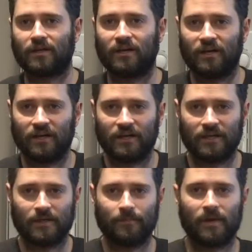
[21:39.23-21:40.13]

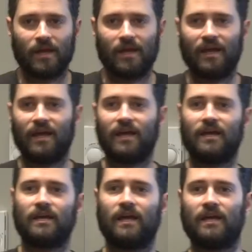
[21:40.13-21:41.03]
Um,
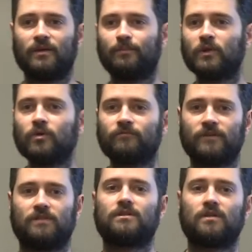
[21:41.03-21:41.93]
a, a Bloom
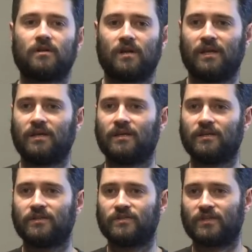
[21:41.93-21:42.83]
filter
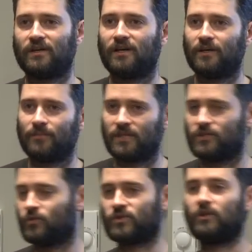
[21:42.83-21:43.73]
is, um,
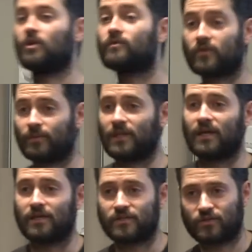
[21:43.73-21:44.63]
is used all over the
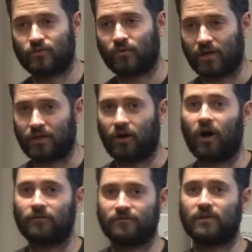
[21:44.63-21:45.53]
place, right?
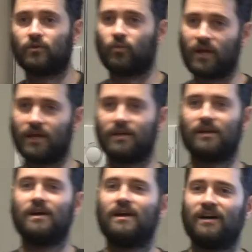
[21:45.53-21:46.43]
Often
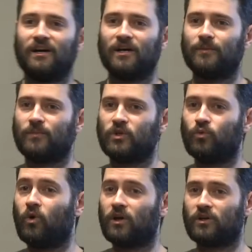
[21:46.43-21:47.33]
when um,
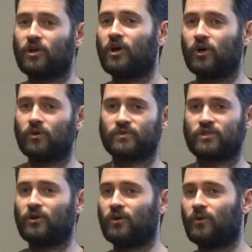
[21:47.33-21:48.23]
you want to know,
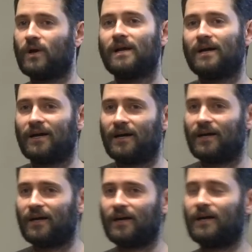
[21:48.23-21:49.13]
so
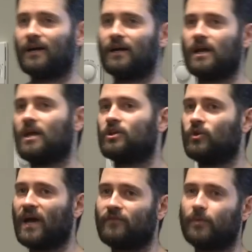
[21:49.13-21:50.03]
uh,
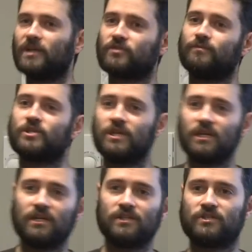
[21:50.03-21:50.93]
you have a bunch of
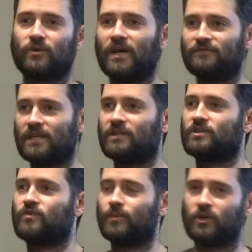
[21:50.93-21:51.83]
machines, you have data
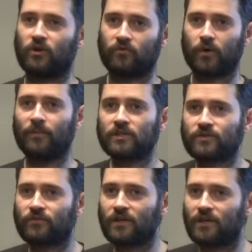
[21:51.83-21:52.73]
distributed over a
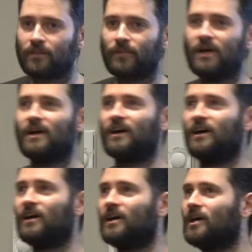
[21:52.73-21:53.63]
bunch of them,
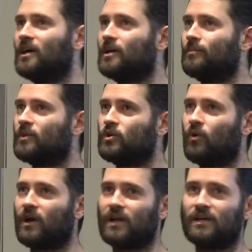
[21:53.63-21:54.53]
um, you
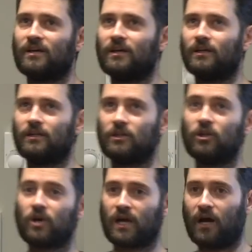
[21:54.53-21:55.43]
want to
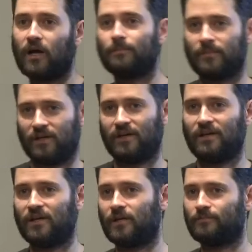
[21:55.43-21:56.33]
look up
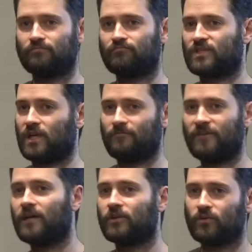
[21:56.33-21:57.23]
um, some
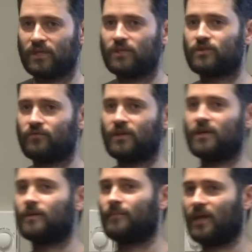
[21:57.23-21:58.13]
value in each of
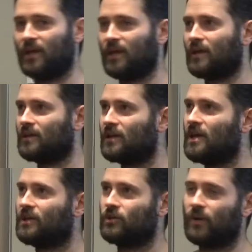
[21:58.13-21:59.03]
them, and
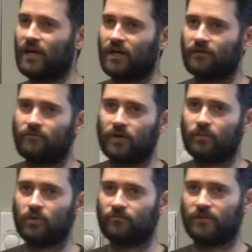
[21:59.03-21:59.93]
you have a
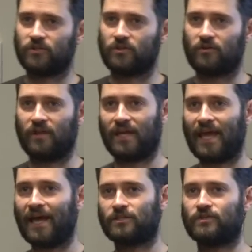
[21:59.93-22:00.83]
Bloom filter that
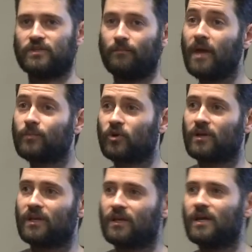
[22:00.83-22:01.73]
caches in
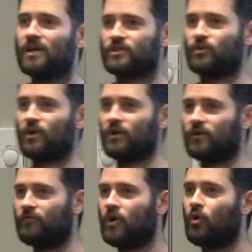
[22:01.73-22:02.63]
memory sort
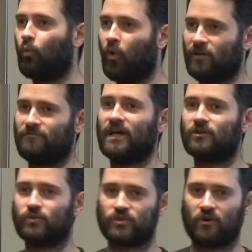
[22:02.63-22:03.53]
of what
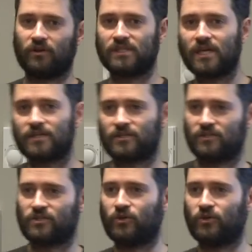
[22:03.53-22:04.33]
values are on disk, and